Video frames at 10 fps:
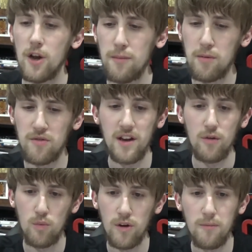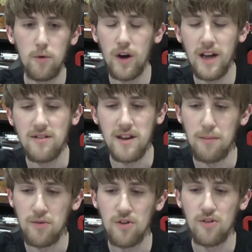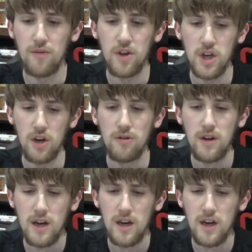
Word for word: a lot of people said it's one of the more hated episodes of the show.